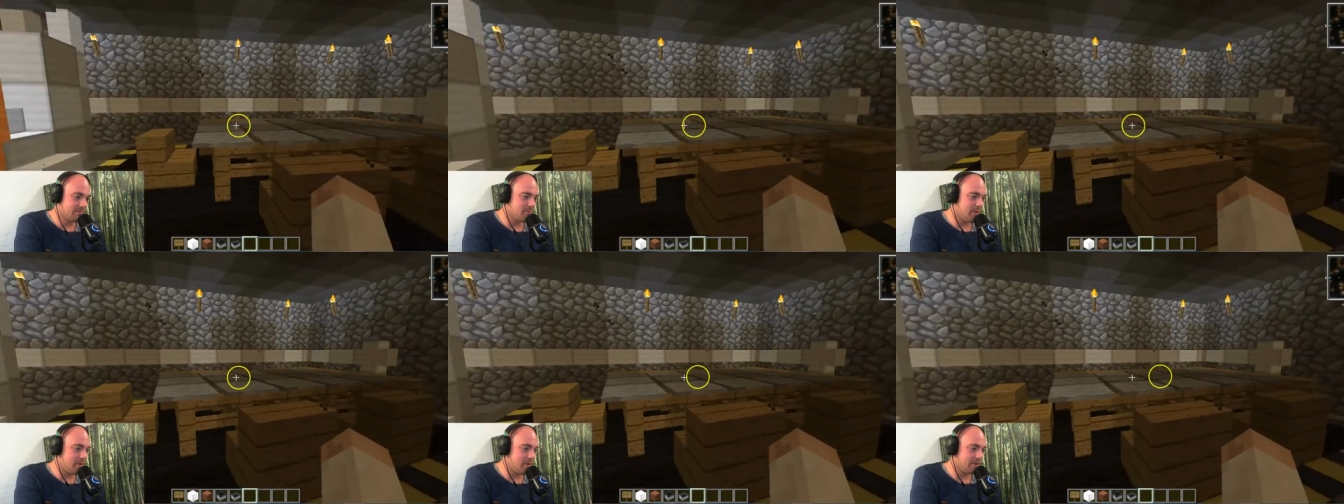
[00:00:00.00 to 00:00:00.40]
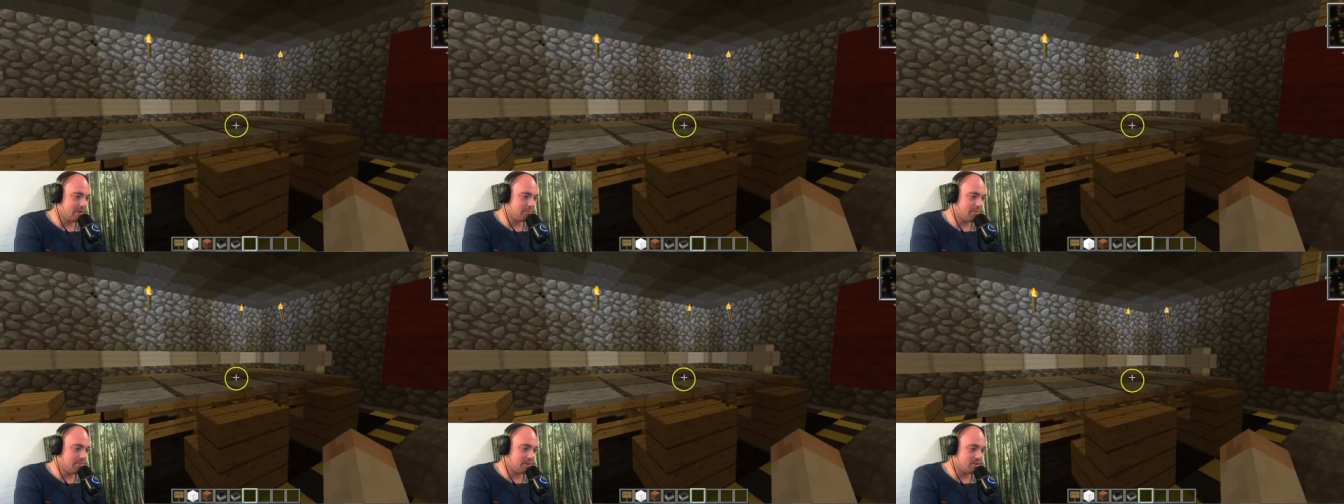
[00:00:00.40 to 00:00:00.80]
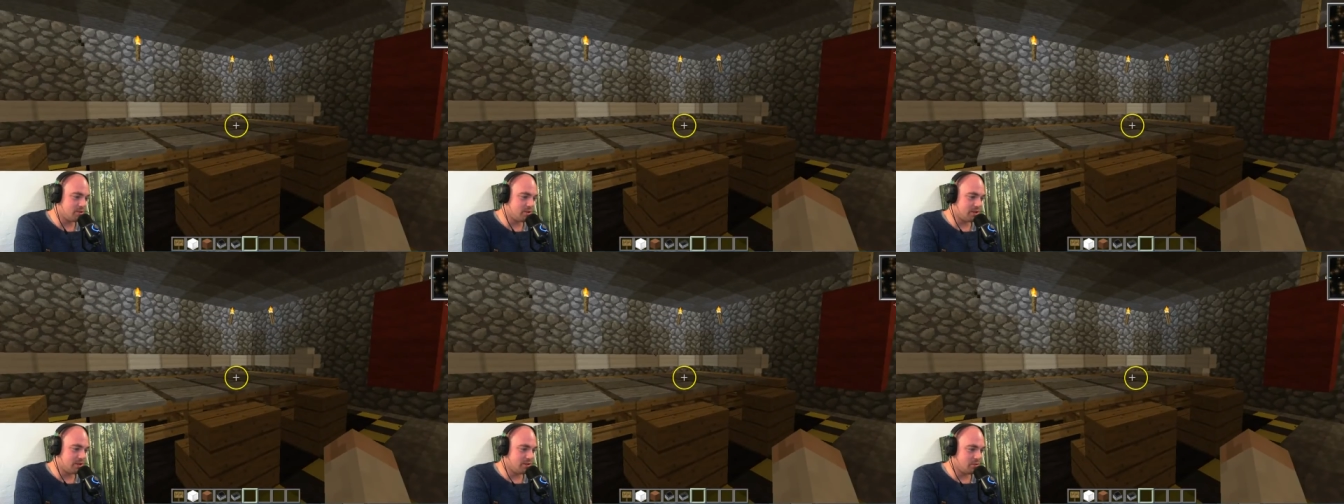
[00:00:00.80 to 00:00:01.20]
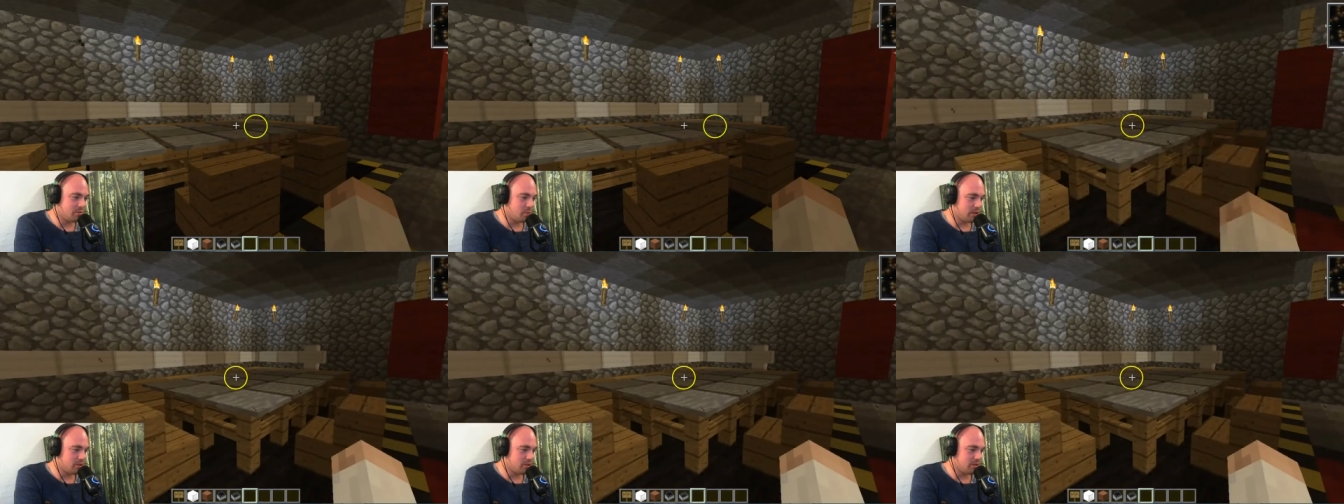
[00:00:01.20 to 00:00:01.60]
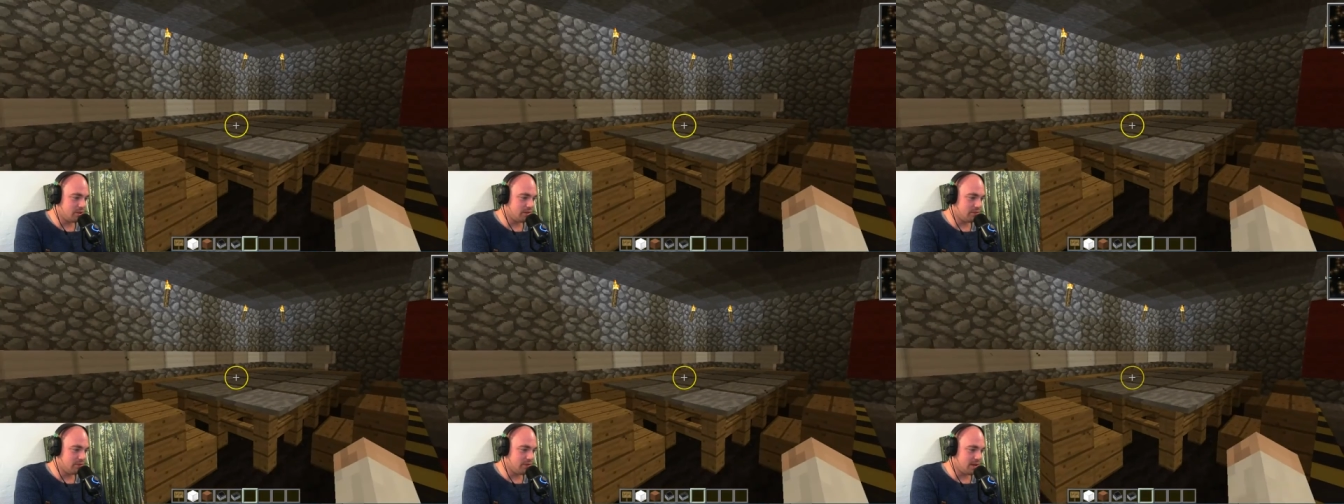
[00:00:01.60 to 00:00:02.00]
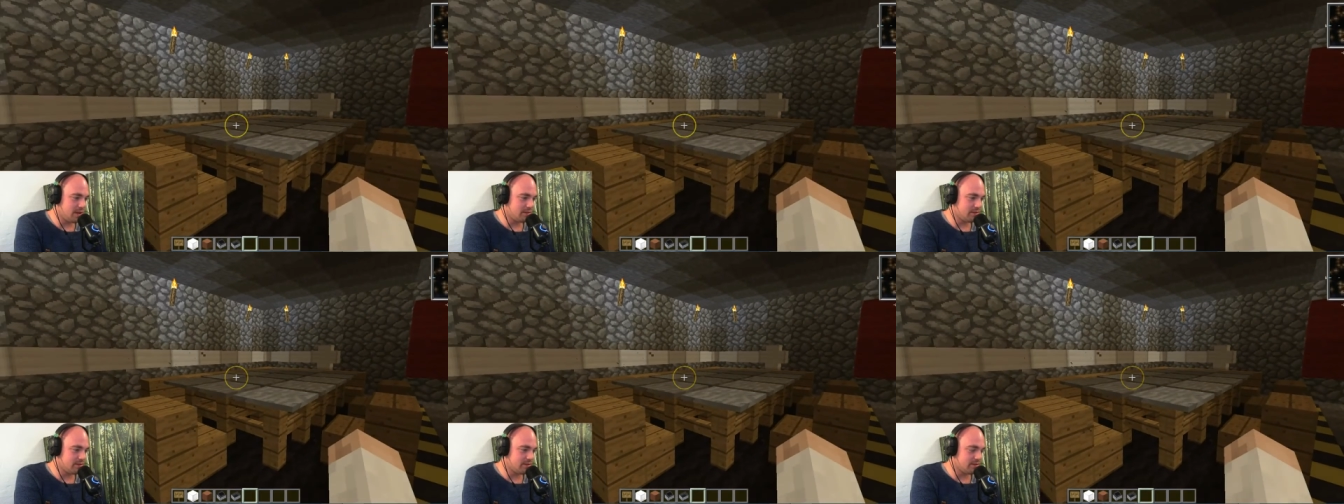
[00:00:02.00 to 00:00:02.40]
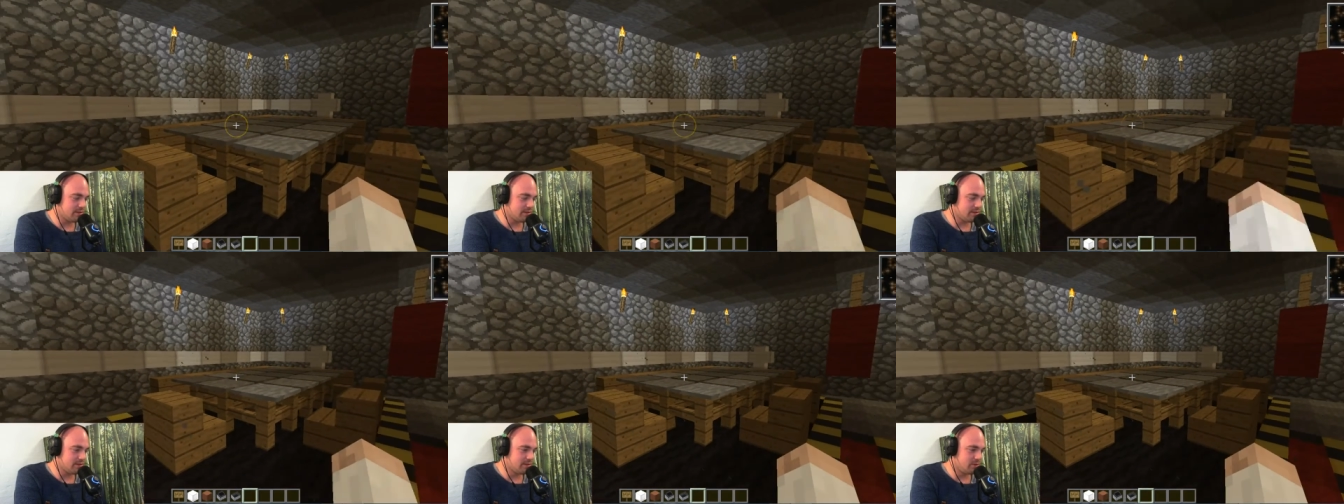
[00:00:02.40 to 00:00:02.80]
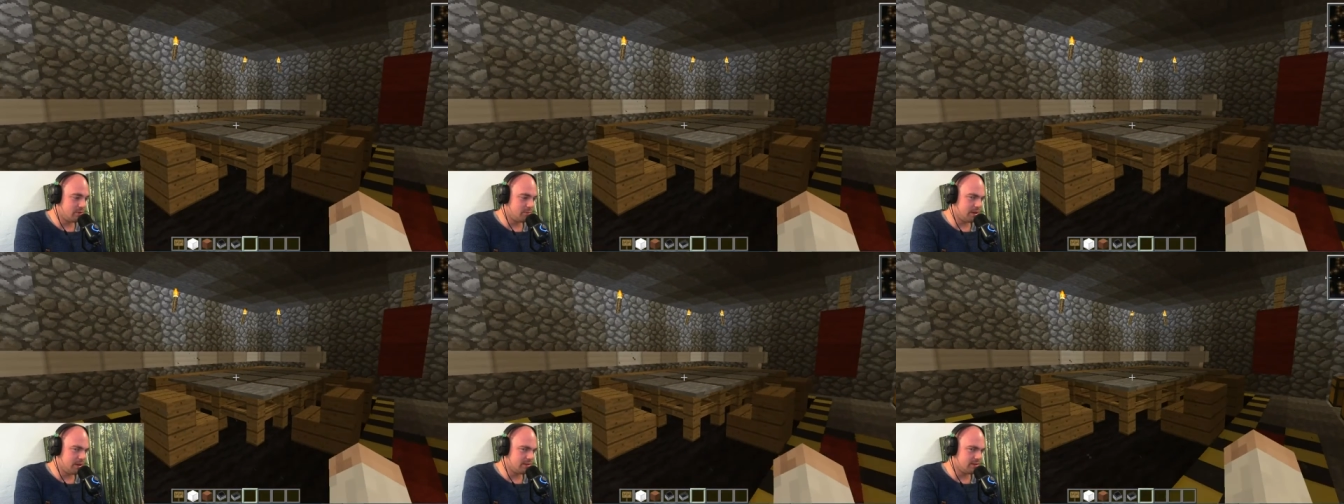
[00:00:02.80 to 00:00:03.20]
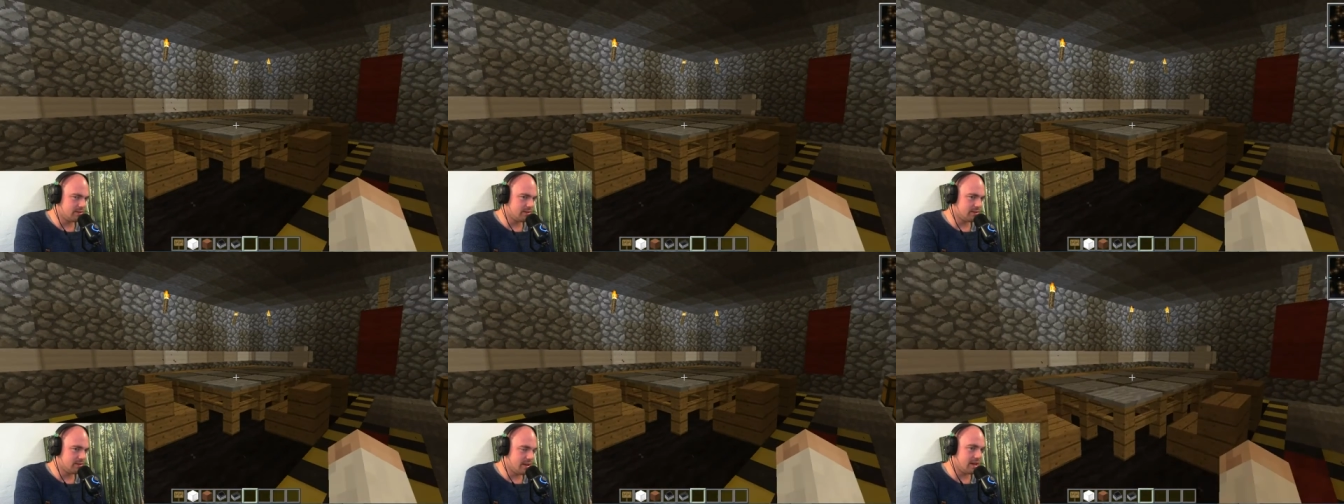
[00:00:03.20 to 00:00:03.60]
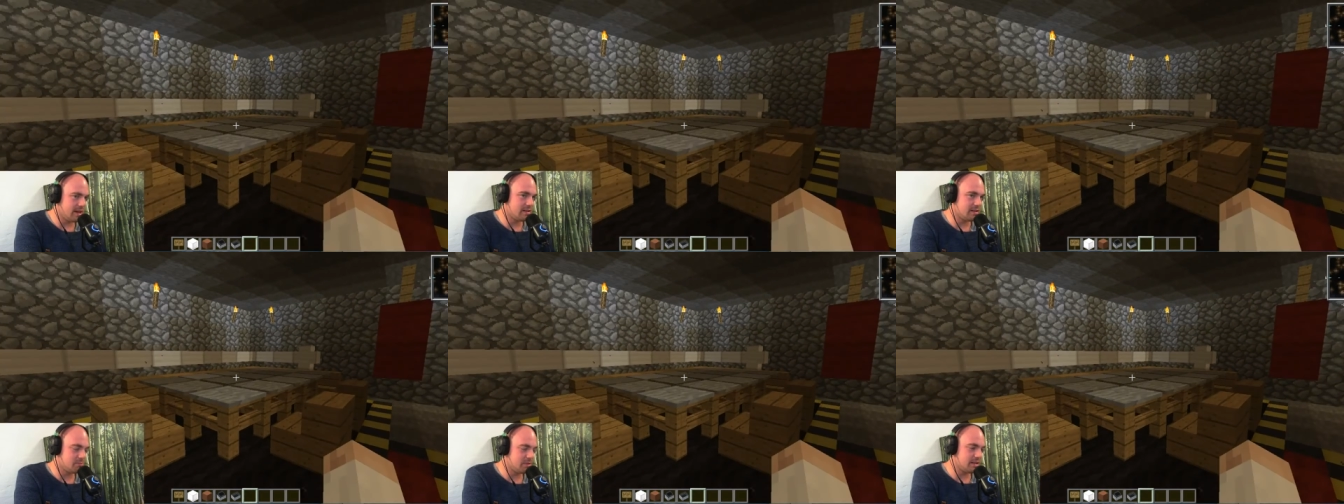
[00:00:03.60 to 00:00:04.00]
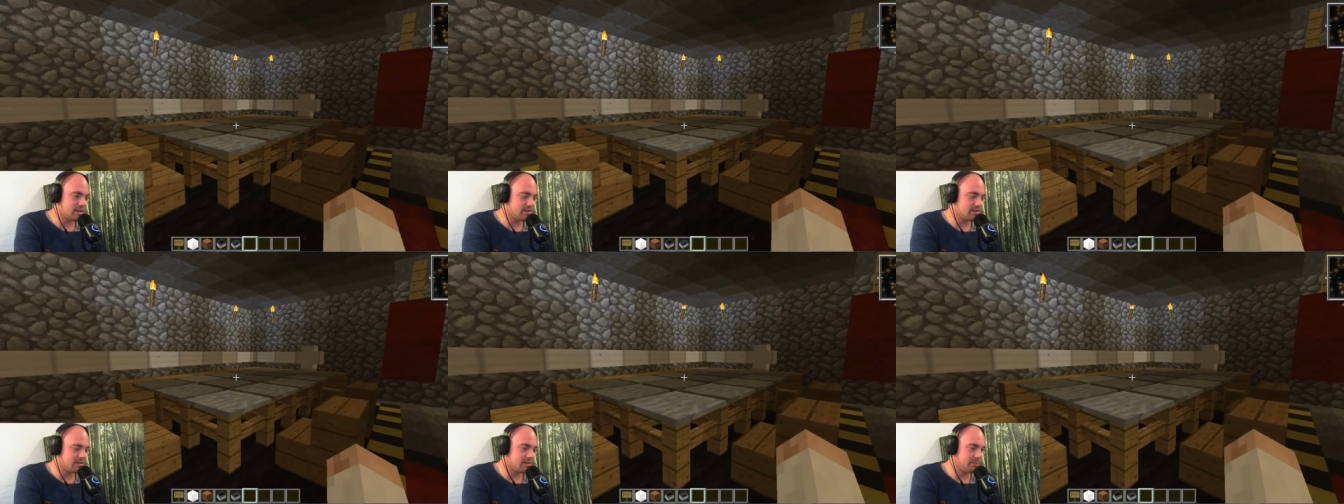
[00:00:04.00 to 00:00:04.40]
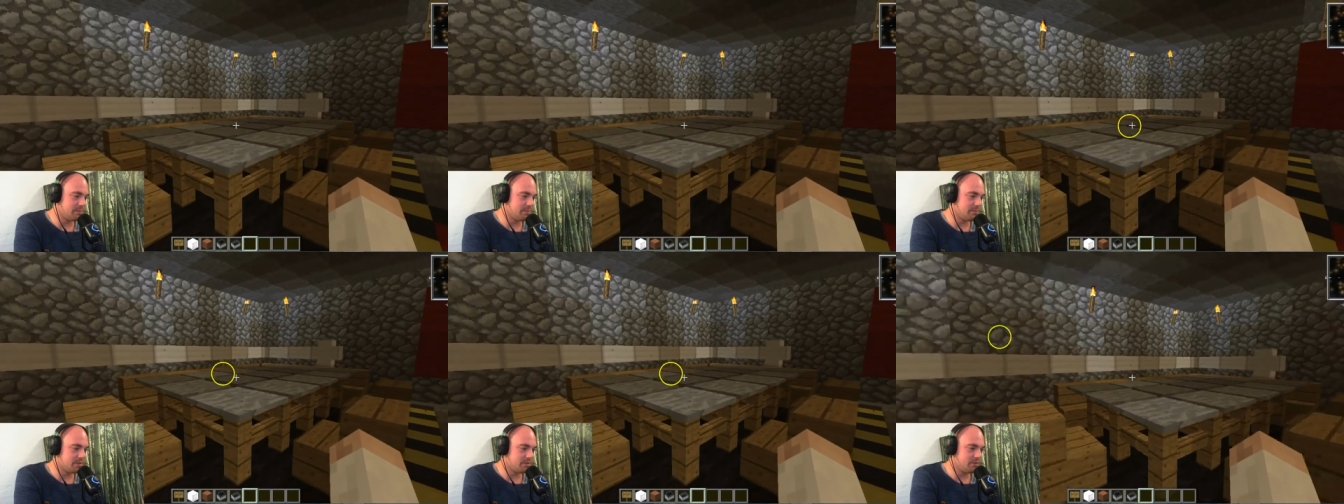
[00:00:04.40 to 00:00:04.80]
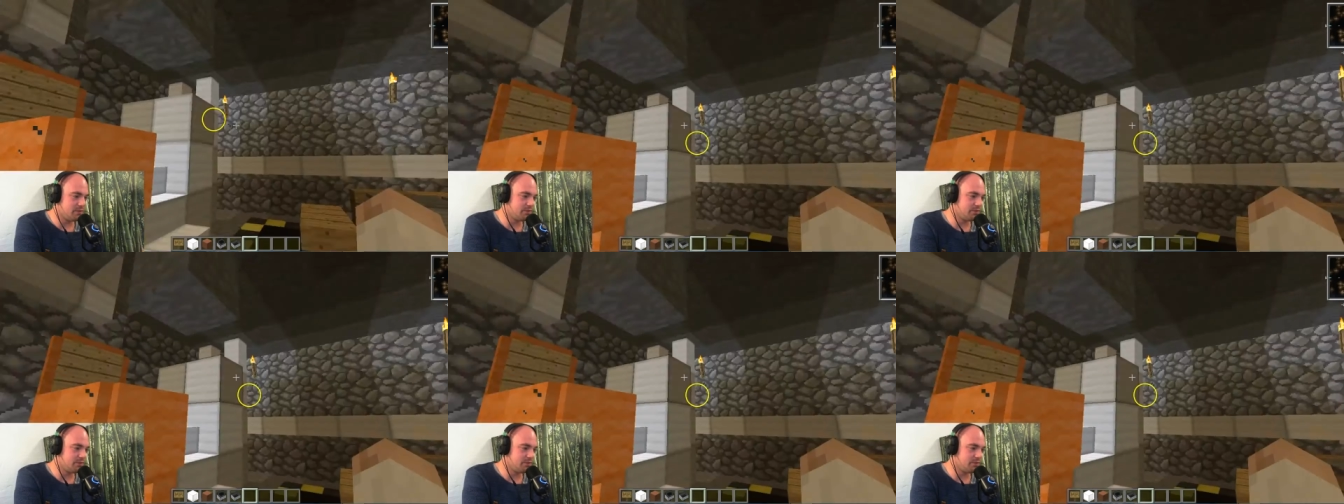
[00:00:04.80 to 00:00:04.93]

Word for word: Barrett punching Wedge in the face, or Biggs. Yeah, it's Biggs, like